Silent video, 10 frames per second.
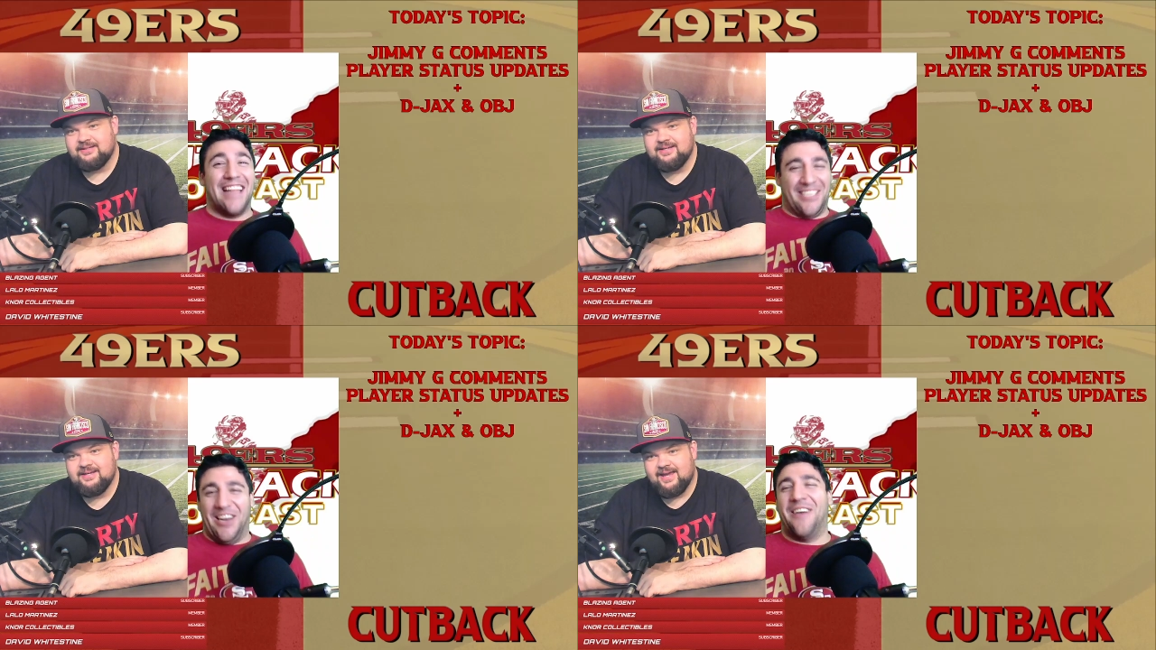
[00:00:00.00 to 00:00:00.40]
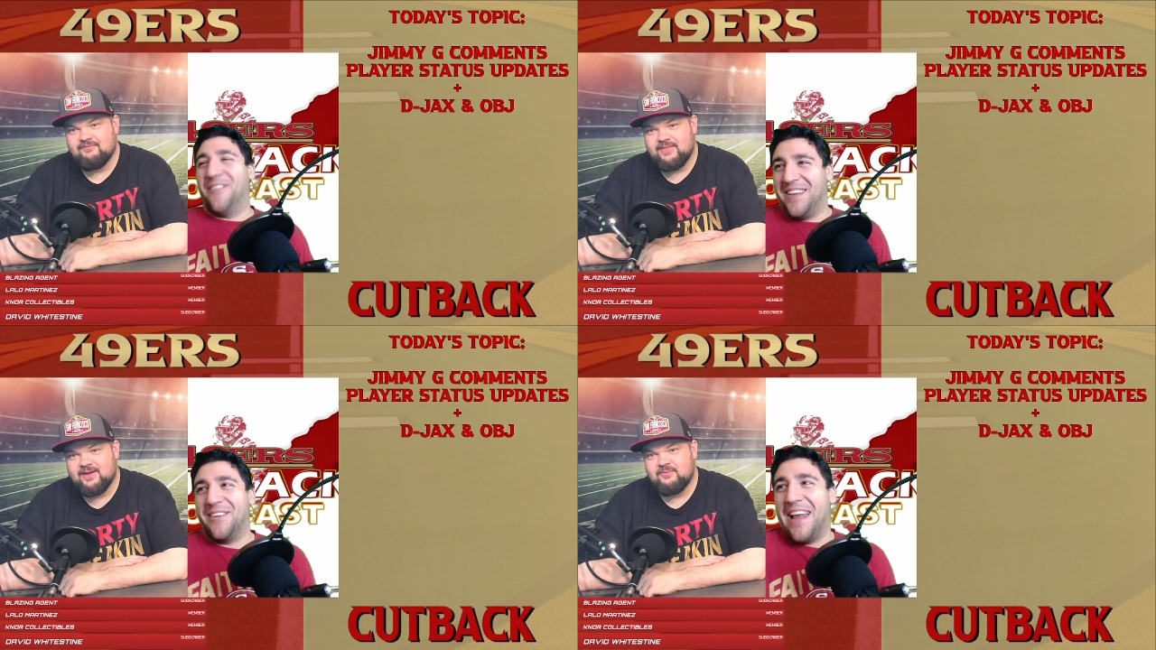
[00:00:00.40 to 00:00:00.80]
Speaker 1: That's gonna
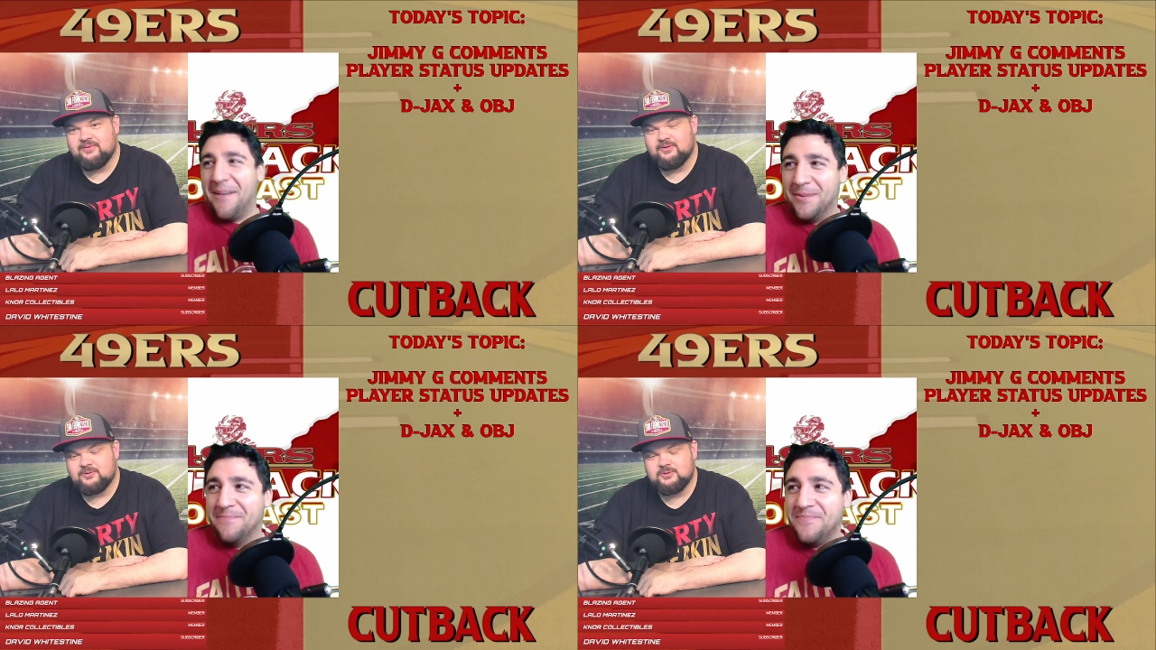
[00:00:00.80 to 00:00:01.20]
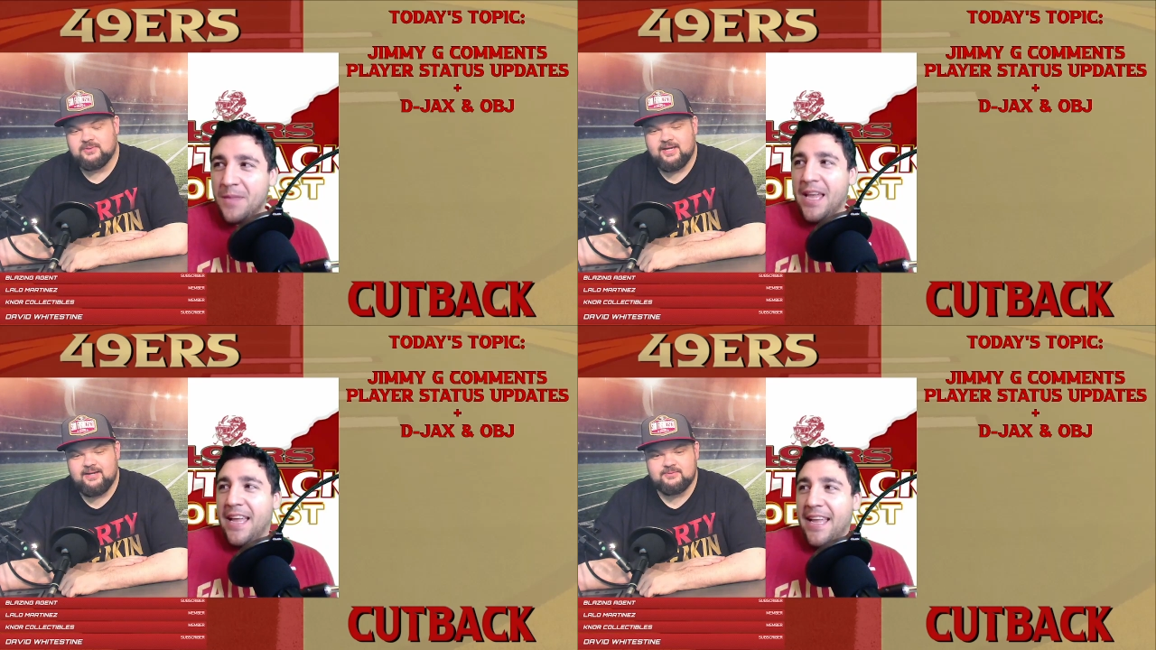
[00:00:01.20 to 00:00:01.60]
if they won happen. those
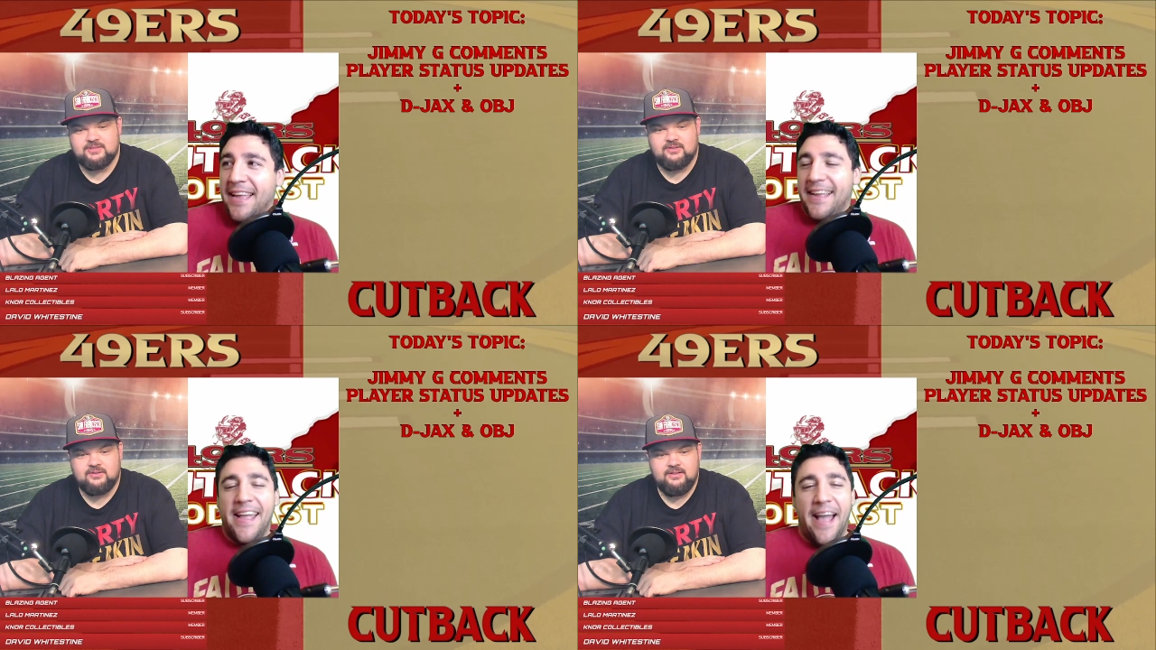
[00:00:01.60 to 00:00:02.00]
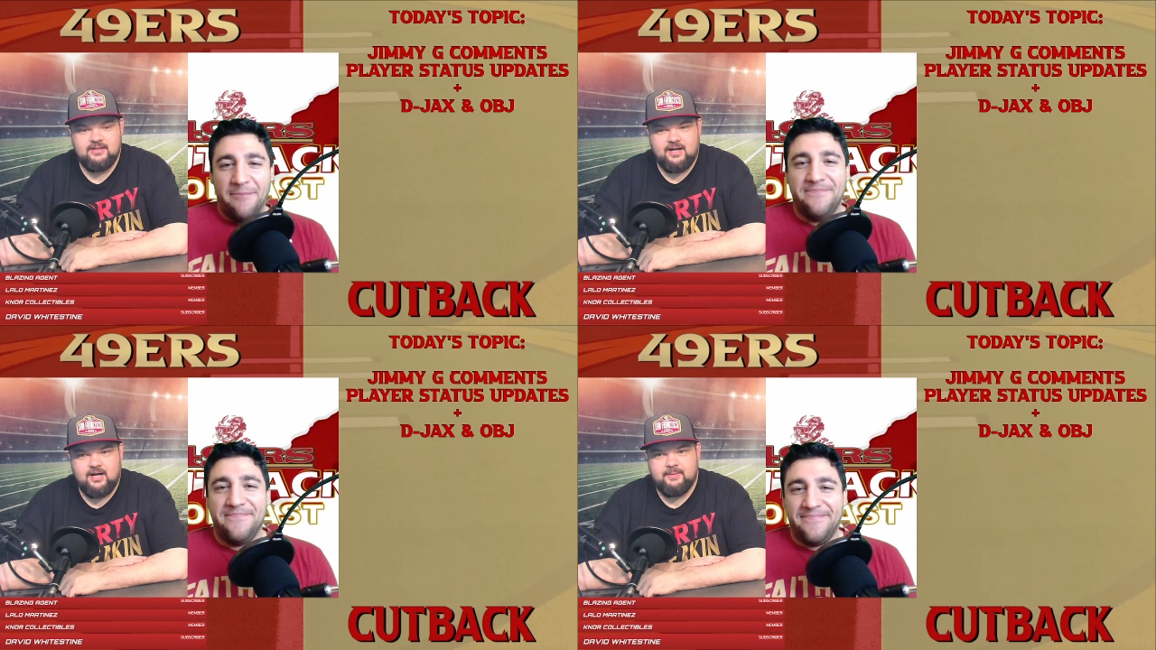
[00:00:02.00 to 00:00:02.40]
two games. So
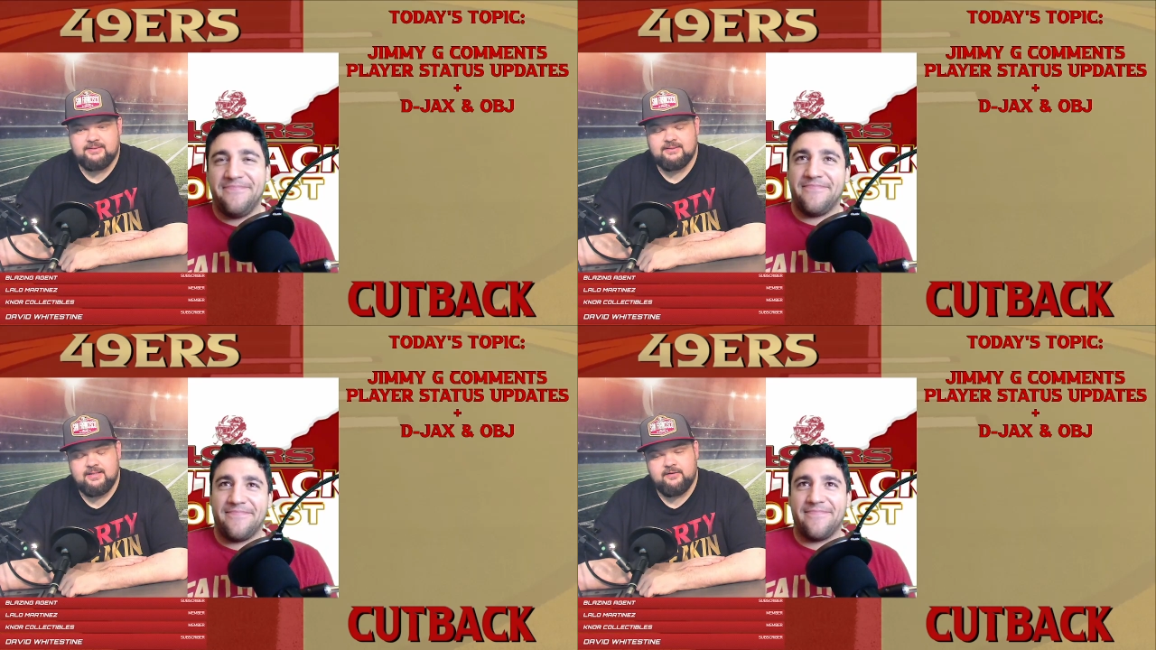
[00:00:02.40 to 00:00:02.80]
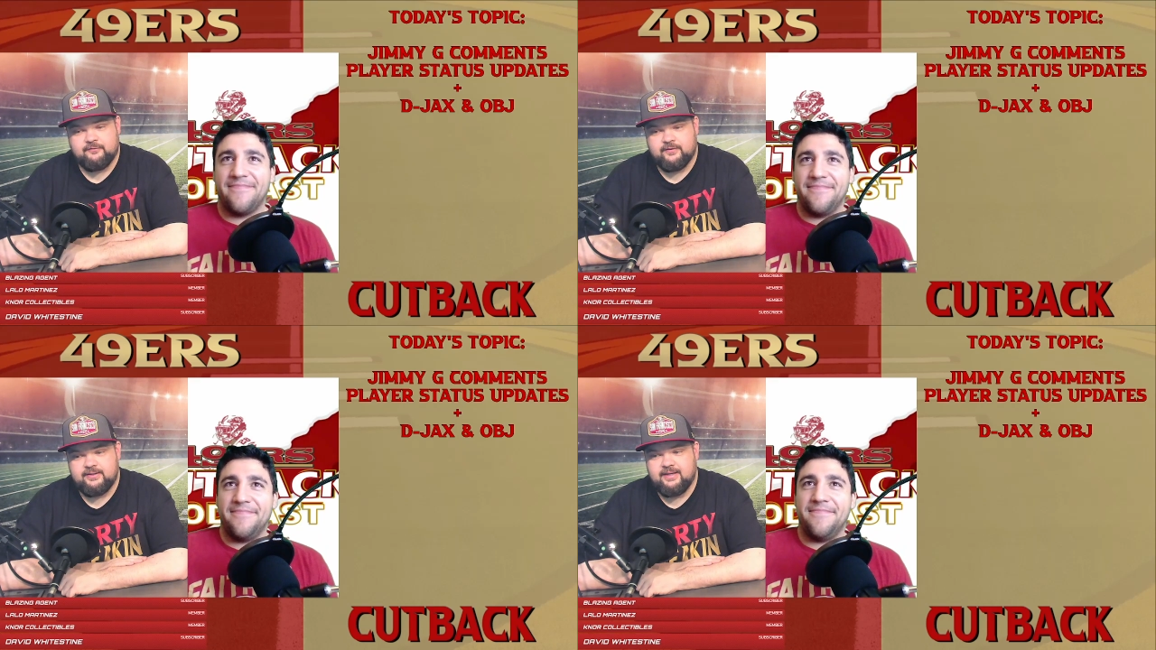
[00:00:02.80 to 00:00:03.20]
um, it's an
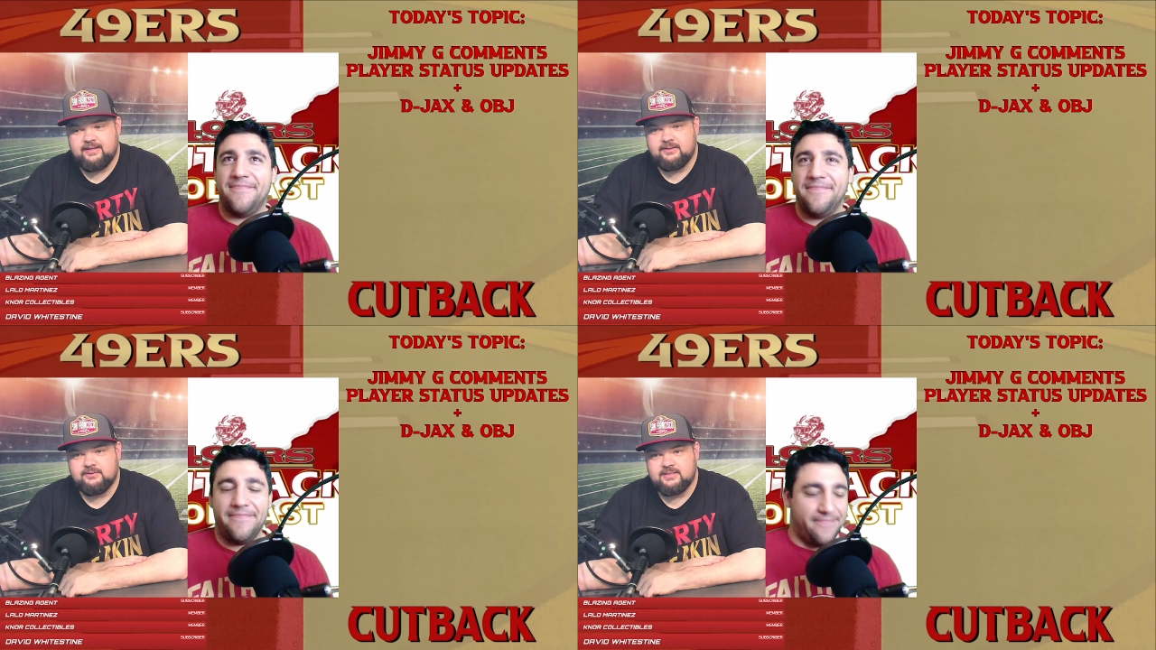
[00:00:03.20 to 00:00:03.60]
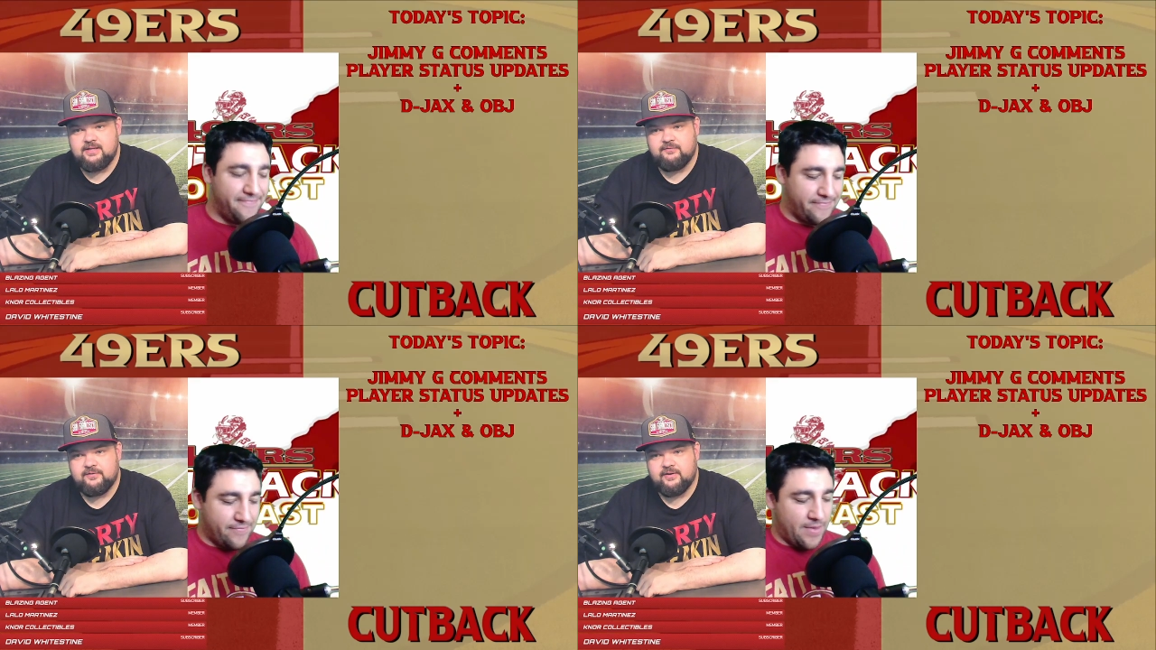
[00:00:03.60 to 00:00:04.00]
if. It, it is an
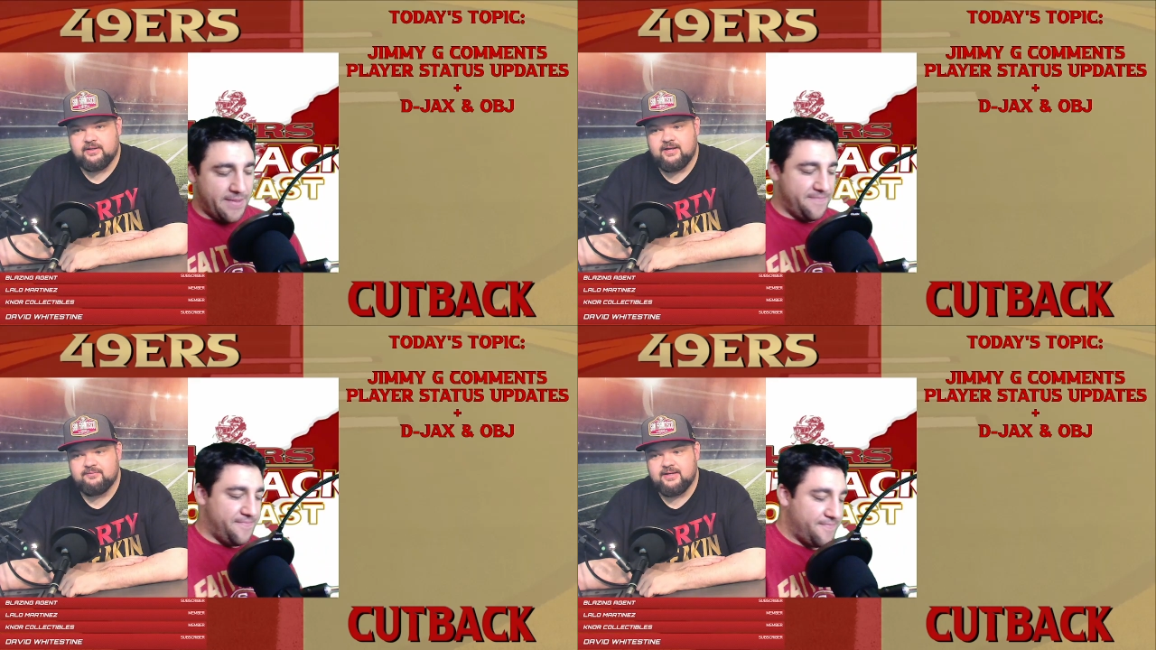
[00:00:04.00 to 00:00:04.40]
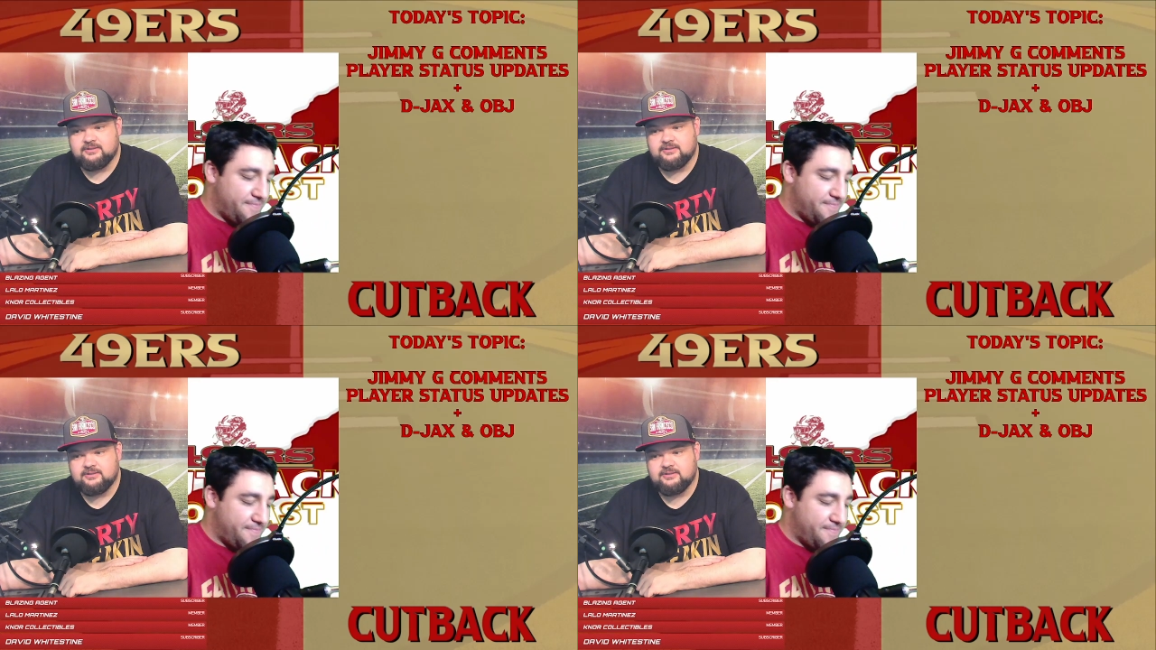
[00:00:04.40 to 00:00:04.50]
if, and they're going to have to